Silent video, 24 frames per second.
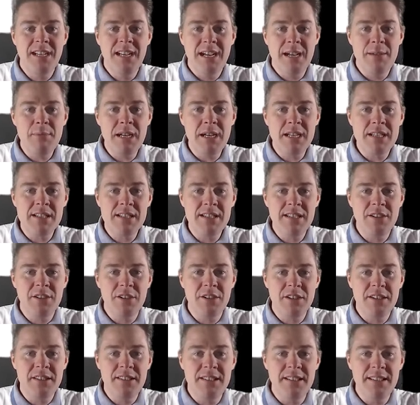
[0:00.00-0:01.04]
I'm actually
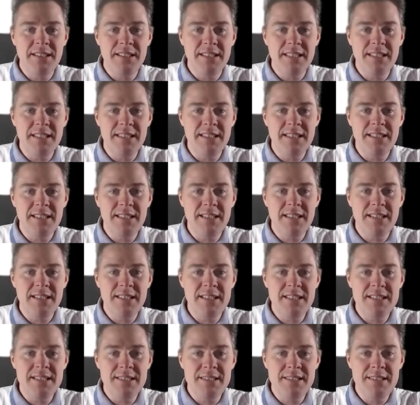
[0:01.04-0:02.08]
gonna delete the,
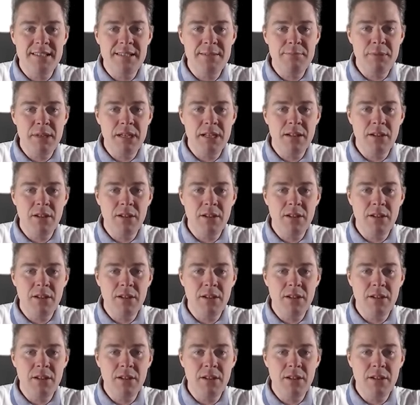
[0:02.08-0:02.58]
these GBN